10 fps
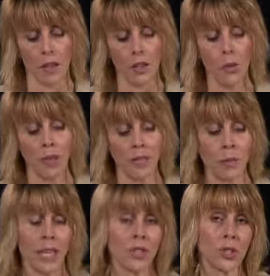You must
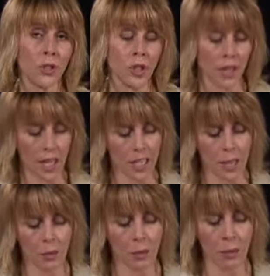make sure that the
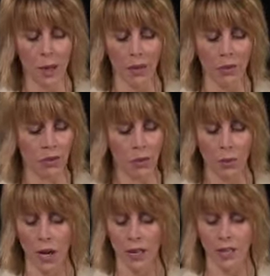customer would benefit from
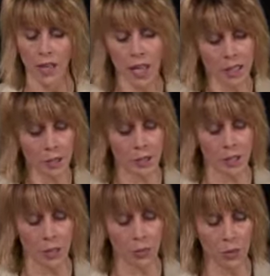product enhancements
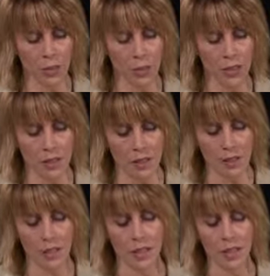and
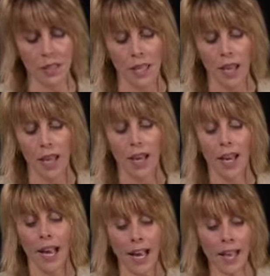improvements,
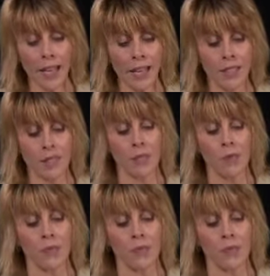and